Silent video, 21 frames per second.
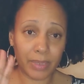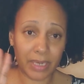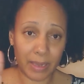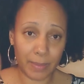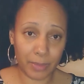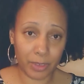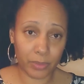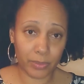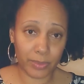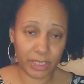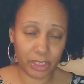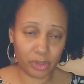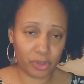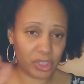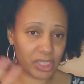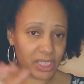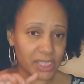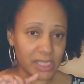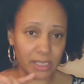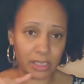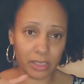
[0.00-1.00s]
I'm going to read you
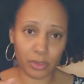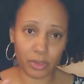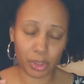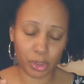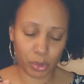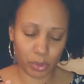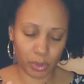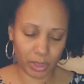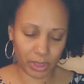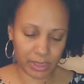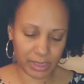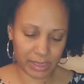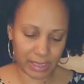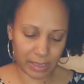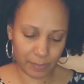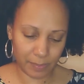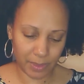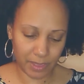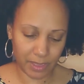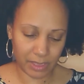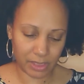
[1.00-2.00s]
just a little short
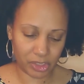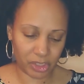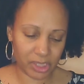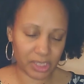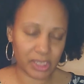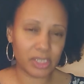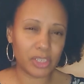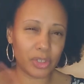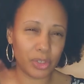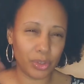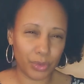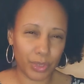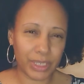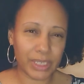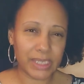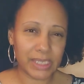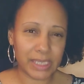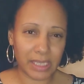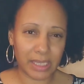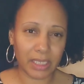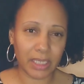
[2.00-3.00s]
snippet just so you can
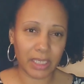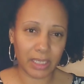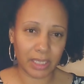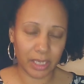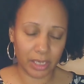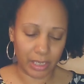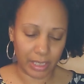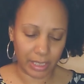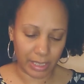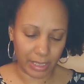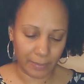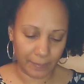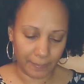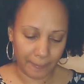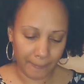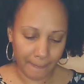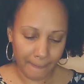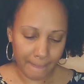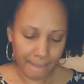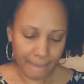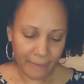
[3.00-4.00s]
see the clarity.
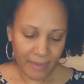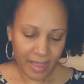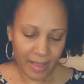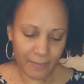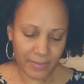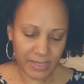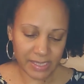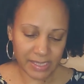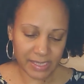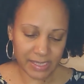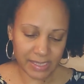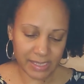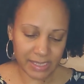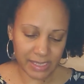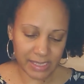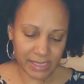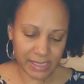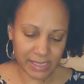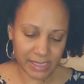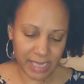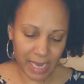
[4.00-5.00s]
It says, this
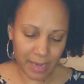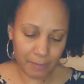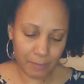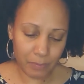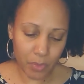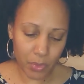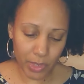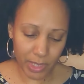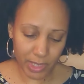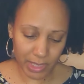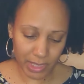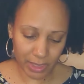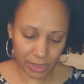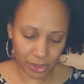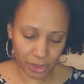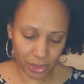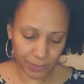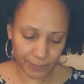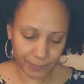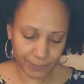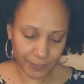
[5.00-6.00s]
is a
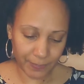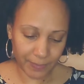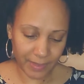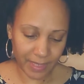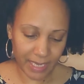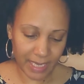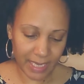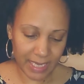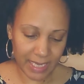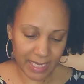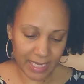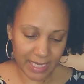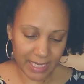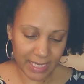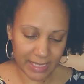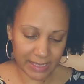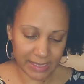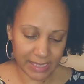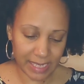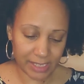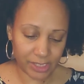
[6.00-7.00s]
mortgage. It
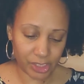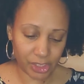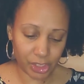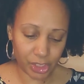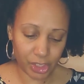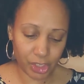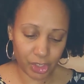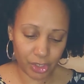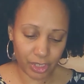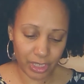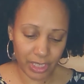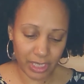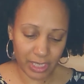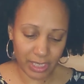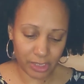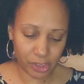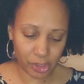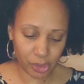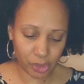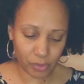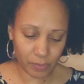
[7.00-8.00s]
is a security
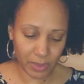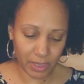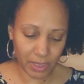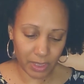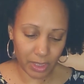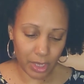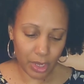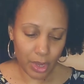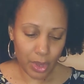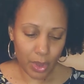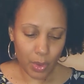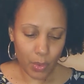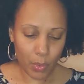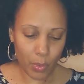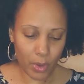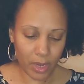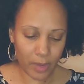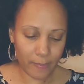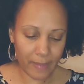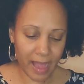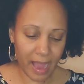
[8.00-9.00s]
instrument
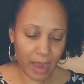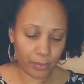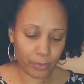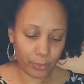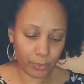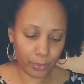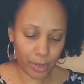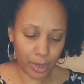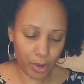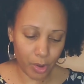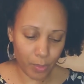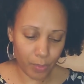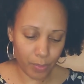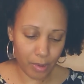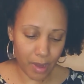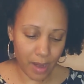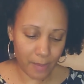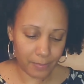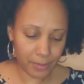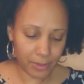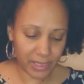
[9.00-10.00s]
whereby real
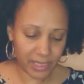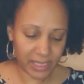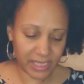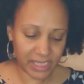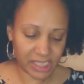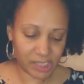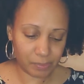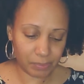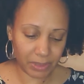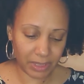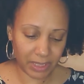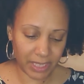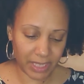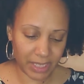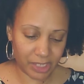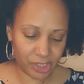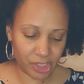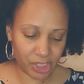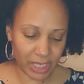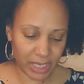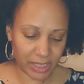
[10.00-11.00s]
property is
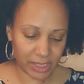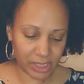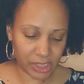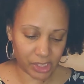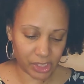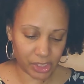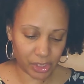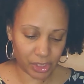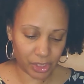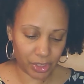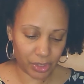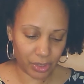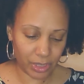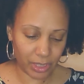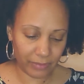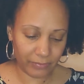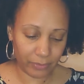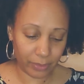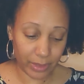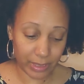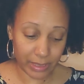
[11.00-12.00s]
pledged as a security
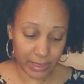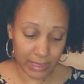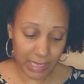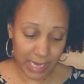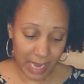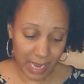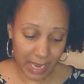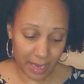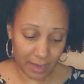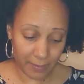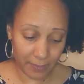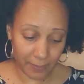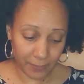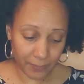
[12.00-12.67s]
for a debt.